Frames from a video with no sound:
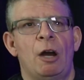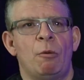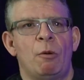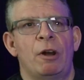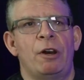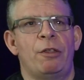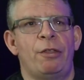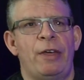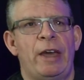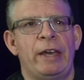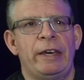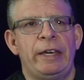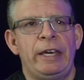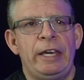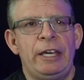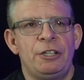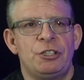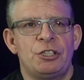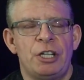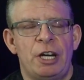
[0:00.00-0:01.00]
I want to thank
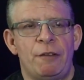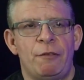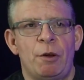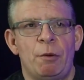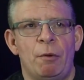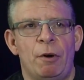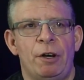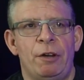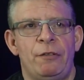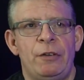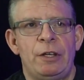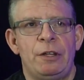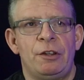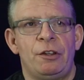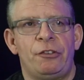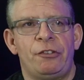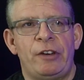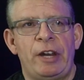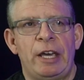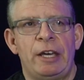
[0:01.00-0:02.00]
each and every one of you
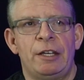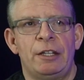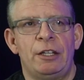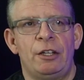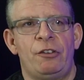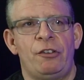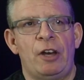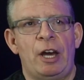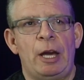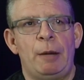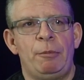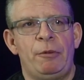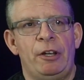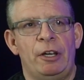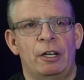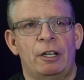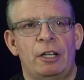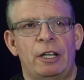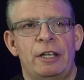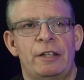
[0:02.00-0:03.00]
that's taken the time
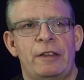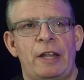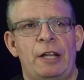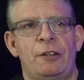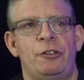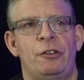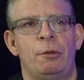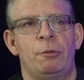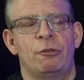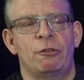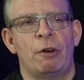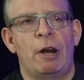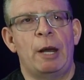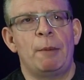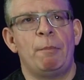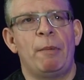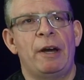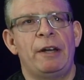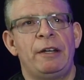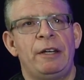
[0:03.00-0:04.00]
to click that
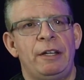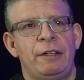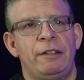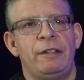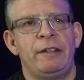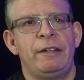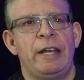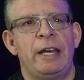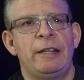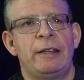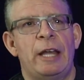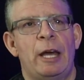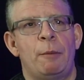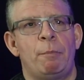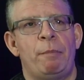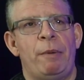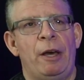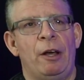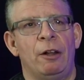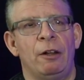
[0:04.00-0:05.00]
subscribe button and to ding
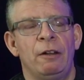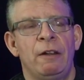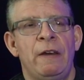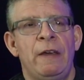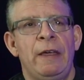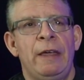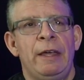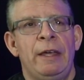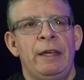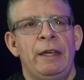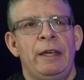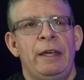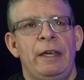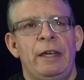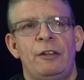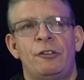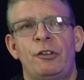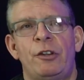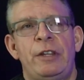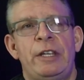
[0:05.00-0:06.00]
that bell
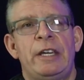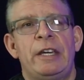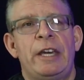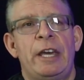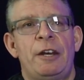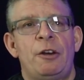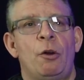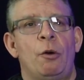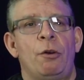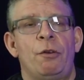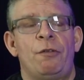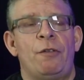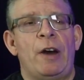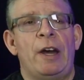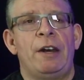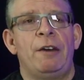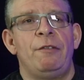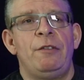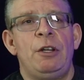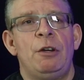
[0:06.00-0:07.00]
so that you get
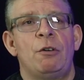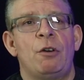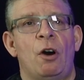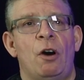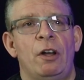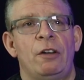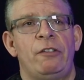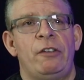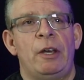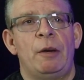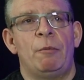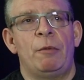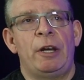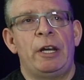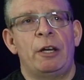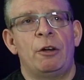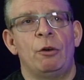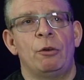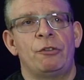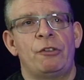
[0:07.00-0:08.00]
notified of new content when
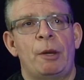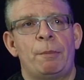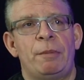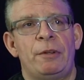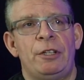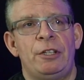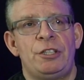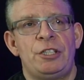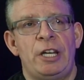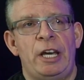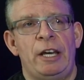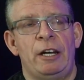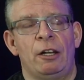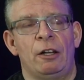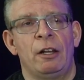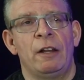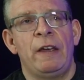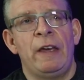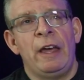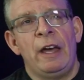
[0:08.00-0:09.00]
it goes up in the
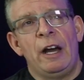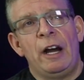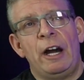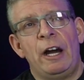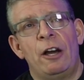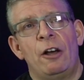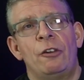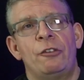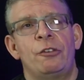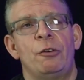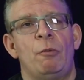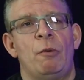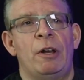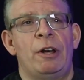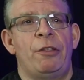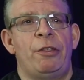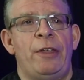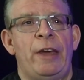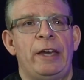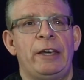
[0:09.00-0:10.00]
channel. I also
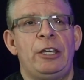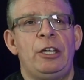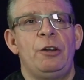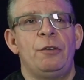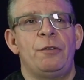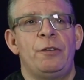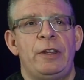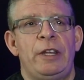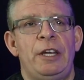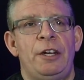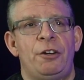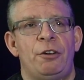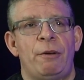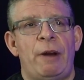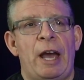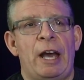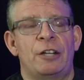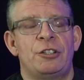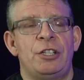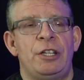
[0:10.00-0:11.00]
want to thank you for the
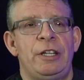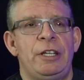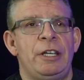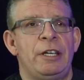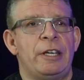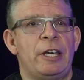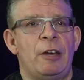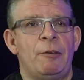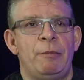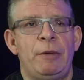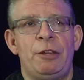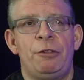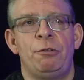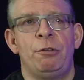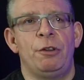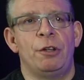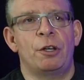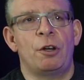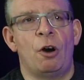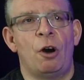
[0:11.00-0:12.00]
interaction that you give me
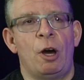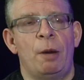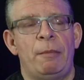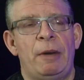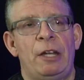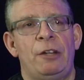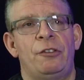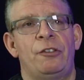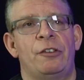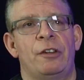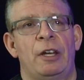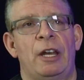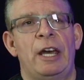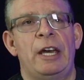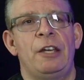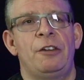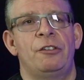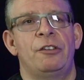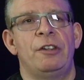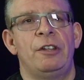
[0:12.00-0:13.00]
through the comments, the
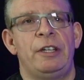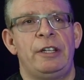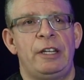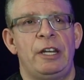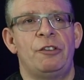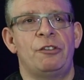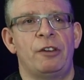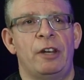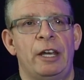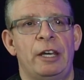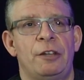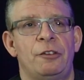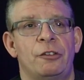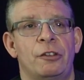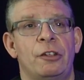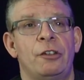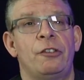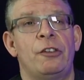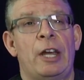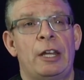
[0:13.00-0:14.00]
likes, and the
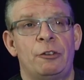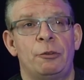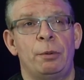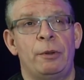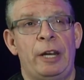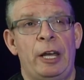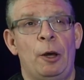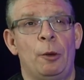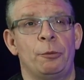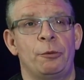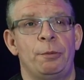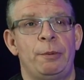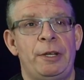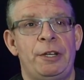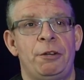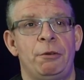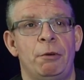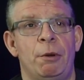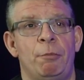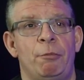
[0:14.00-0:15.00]
dislikes, because that's what helps me to